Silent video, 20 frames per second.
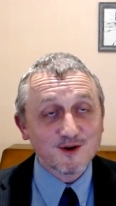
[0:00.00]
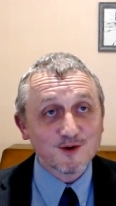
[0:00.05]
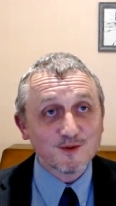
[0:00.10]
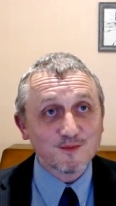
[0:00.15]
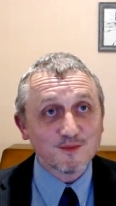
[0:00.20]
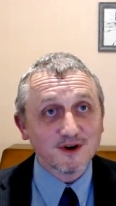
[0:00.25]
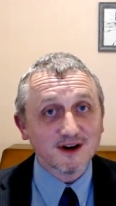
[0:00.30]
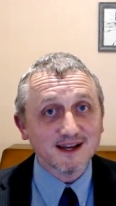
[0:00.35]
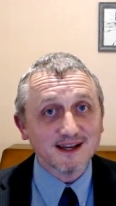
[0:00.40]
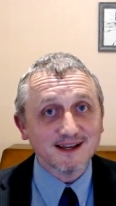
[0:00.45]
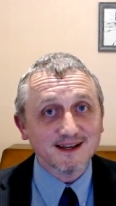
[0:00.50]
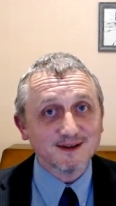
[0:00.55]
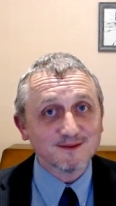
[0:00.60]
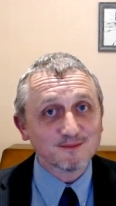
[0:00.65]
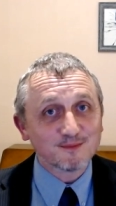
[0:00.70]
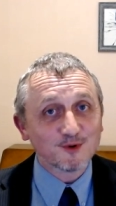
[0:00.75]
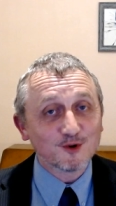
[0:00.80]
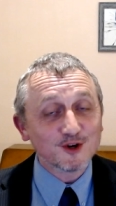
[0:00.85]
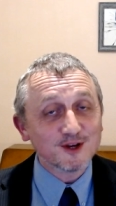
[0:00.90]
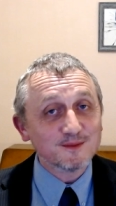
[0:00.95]
my
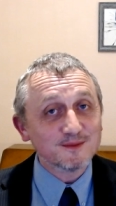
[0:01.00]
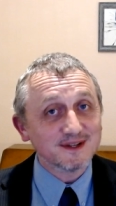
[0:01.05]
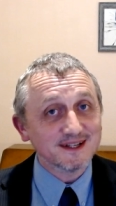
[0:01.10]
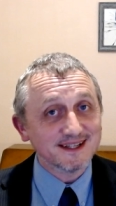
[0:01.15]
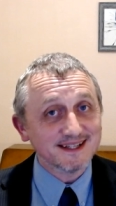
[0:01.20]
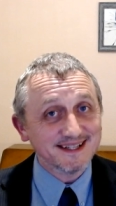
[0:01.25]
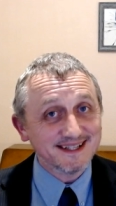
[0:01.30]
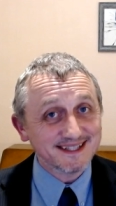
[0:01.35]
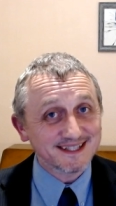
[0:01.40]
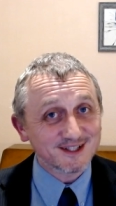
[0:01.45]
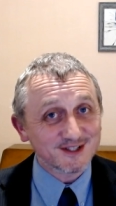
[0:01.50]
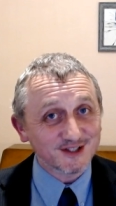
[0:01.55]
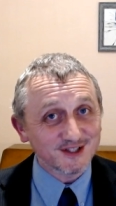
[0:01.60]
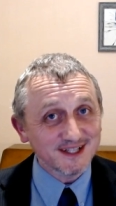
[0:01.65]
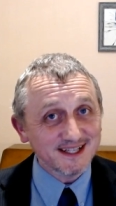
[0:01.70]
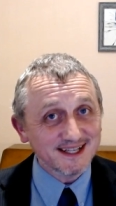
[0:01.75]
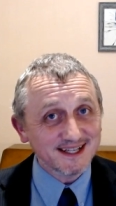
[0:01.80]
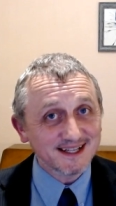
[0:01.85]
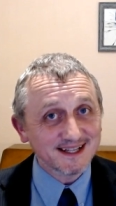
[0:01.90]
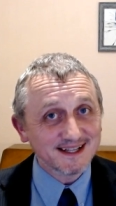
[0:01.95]
employment
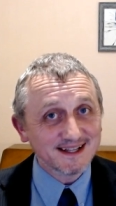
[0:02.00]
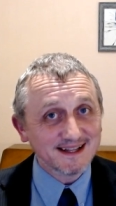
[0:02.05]
history.